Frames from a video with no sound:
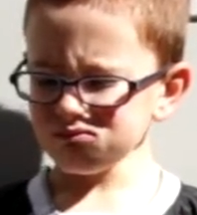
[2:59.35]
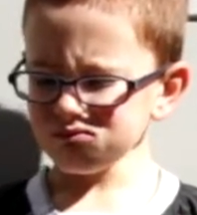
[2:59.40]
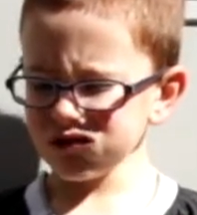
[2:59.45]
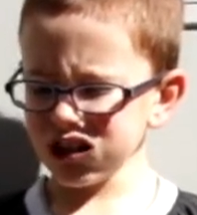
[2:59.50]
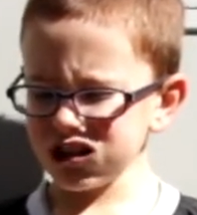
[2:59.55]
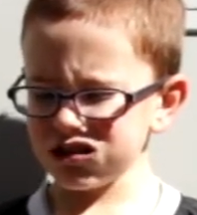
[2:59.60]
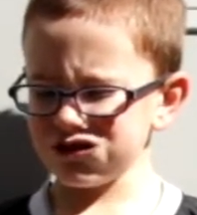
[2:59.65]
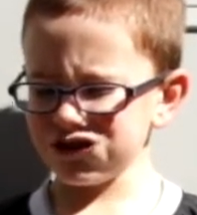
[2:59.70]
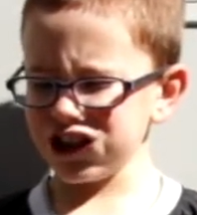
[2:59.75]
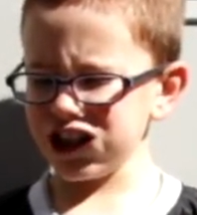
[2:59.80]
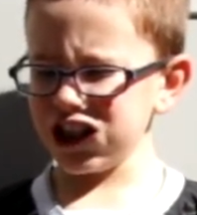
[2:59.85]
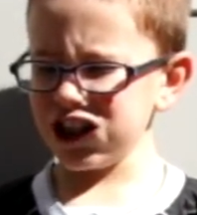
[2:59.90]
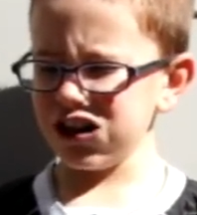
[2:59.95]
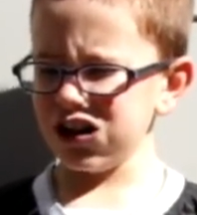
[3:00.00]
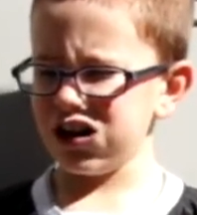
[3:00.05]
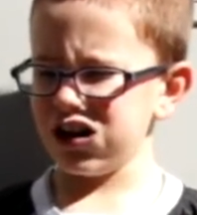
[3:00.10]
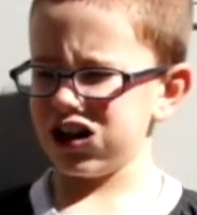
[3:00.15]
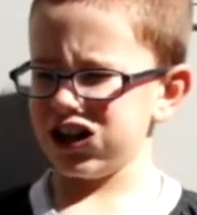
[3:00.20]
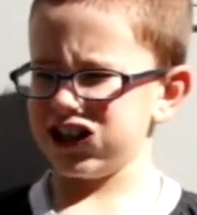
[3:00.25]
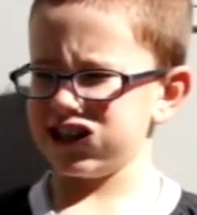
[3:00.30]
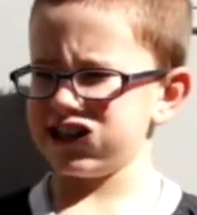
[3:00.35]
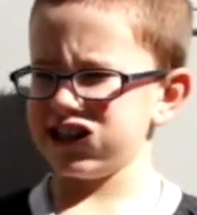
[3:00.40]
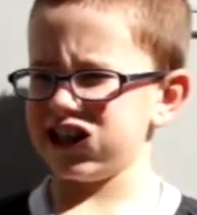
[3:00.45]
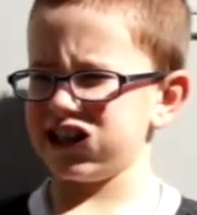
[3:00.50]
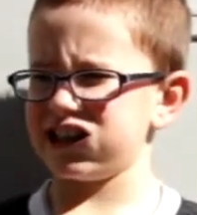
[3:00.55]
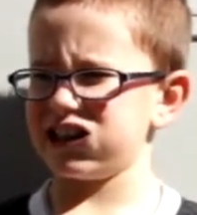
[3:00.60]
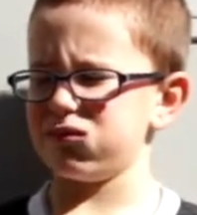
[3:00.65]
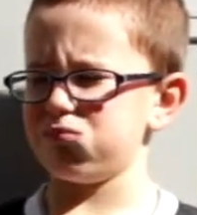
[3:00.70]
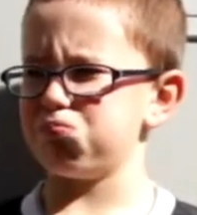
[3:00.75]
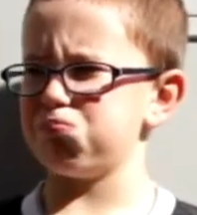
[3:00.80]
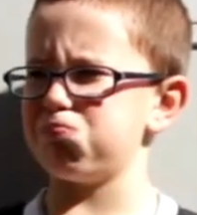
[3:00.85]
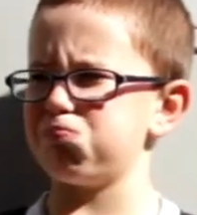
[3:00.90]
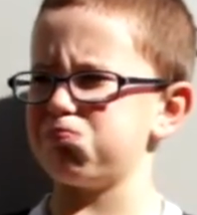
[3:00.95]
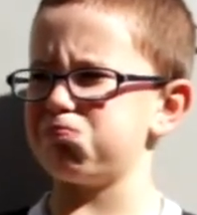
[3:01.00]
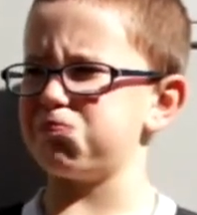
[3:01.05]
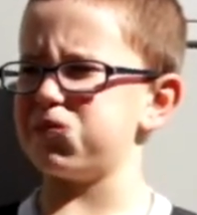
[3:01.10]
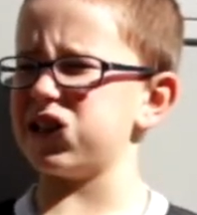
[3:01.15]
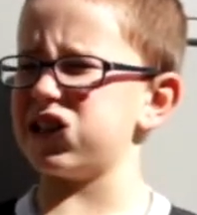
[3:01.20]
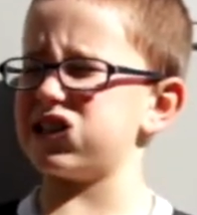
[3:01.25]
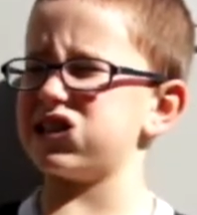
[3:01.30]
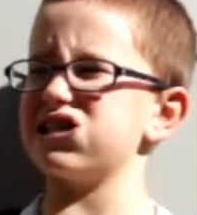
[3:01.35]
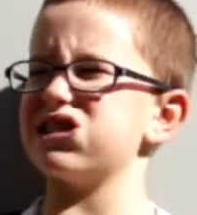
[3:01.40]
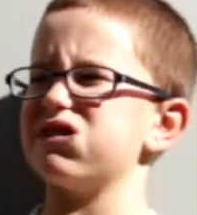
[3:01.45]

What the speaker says: It's really hard. It's like the pieces